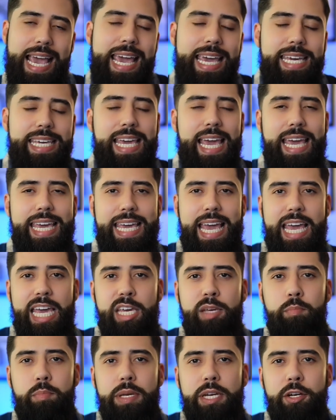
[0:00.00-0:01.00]

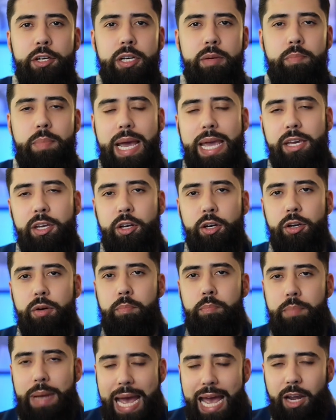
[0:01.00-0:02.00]
aka Bearded Banker,
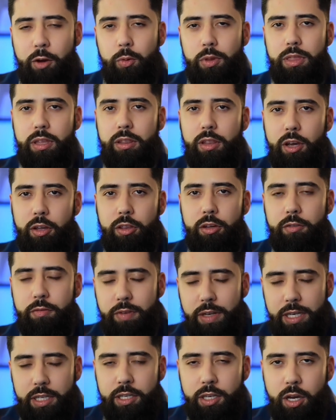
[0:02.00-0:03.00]
back with another
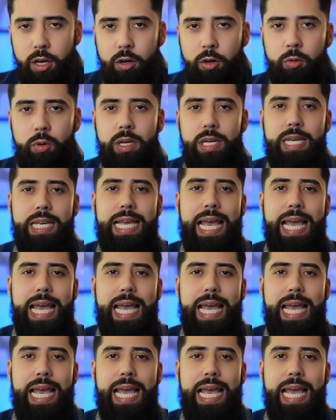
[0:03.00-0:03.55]
video,